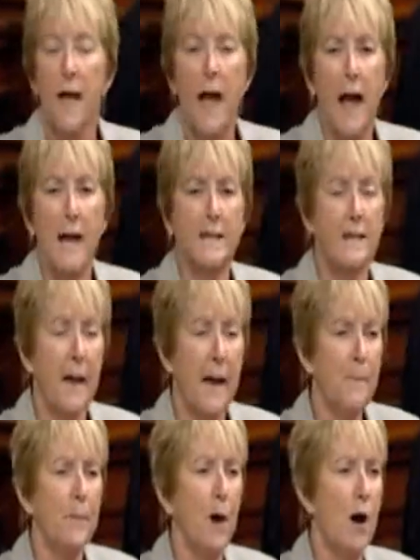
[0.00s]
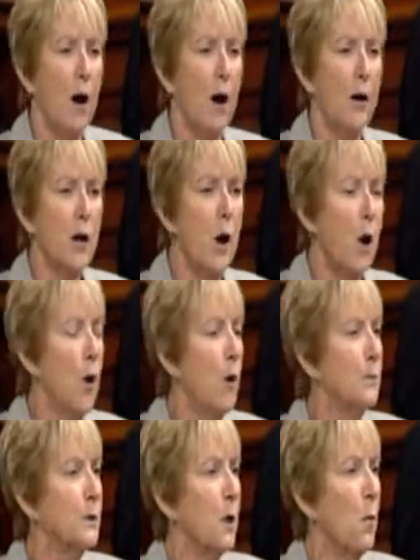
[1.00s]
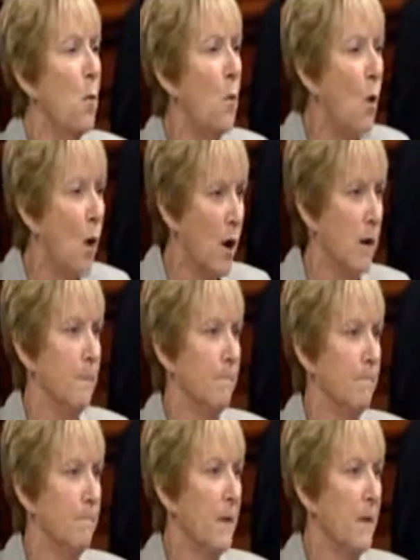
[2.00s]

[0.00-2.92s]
has kept our homes warm.